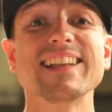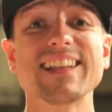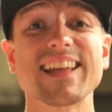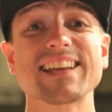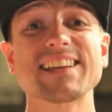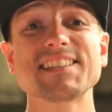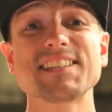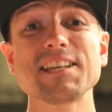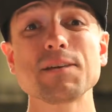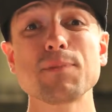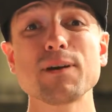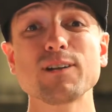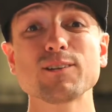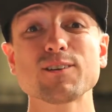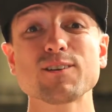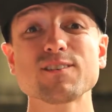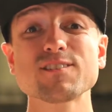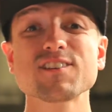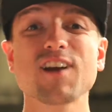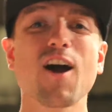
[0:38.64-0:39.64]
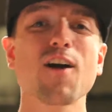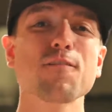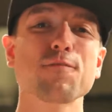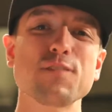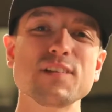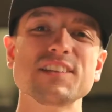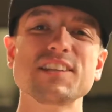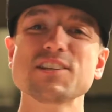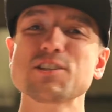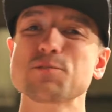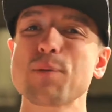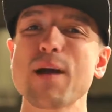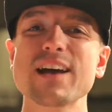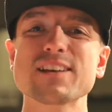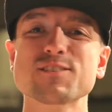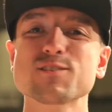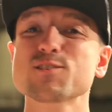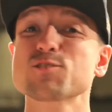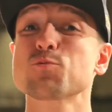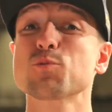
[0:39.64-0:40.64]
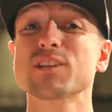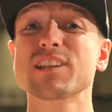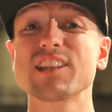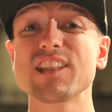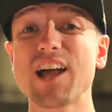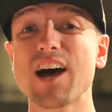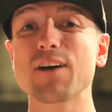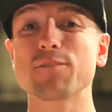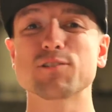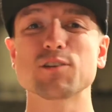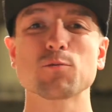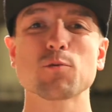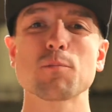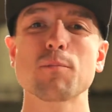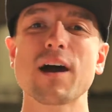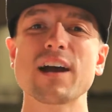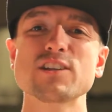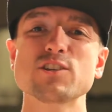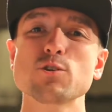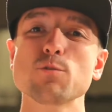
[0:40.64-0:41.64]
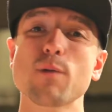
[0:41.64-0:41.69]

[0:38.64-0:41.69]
Legacy builders, our vintage passers would love to remind you